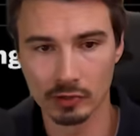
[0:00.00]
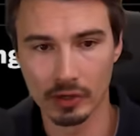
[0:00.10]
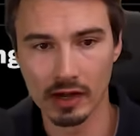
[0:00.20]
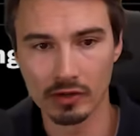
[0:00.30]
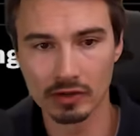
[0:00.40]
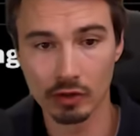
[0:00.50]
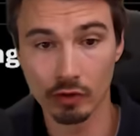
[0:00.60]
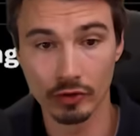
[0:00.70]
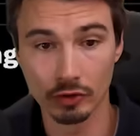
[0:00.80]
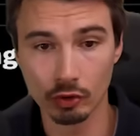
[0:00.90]
pronounced,
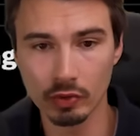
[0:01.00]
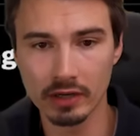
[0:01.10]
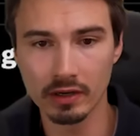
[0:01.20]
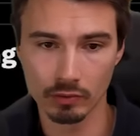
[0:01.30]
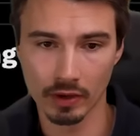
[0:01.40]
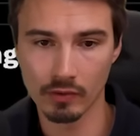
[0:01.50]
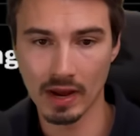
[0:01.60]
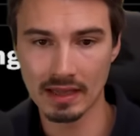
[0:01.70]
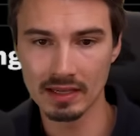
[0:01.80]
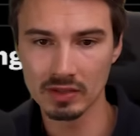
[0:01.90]
over on Twitter, where he
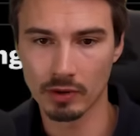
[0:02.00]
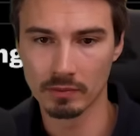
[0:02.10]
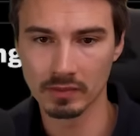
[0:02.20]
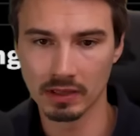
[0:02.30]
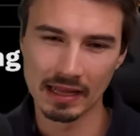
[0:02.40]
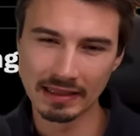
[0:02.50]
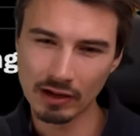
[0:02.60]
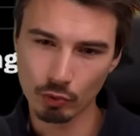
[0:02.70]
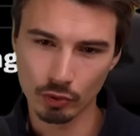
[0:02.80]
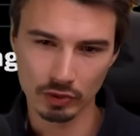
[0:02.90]
ran this prompt, a
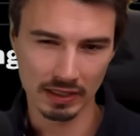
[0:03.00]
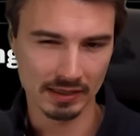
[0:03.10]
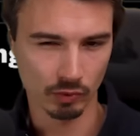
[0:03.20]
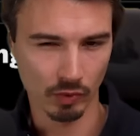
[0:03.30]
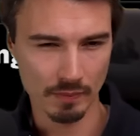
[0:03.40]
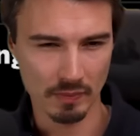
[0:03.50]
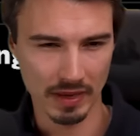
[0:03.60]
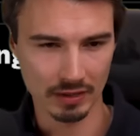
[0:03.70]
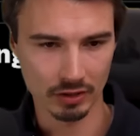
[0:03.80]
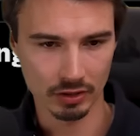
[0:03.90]
neo-brutalist web
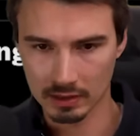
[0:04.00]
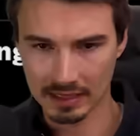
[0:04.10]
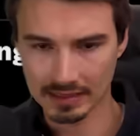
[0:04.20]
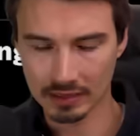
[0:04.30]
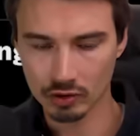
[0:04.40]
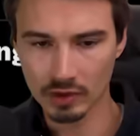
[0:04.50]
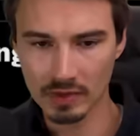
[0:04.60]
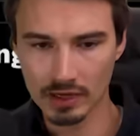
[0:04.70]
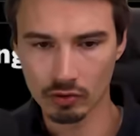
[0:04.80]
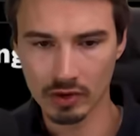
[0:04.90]
page that is
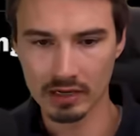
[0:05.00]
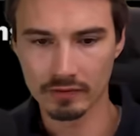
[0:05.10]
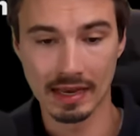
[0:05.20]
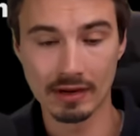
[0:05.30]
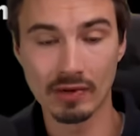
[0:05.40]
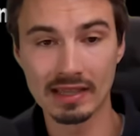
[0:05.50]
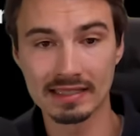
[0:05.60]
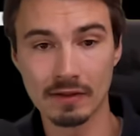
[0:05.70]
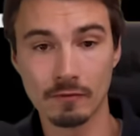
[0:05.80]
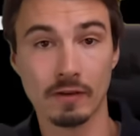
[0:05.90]
extremely creative. And he ran the
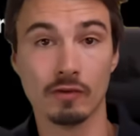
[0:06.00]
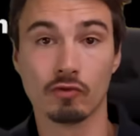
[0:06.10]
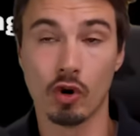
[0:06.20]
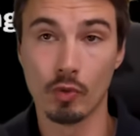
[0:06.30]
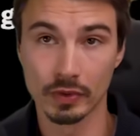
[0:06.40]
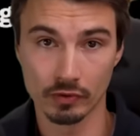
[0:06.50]
same thing through Opus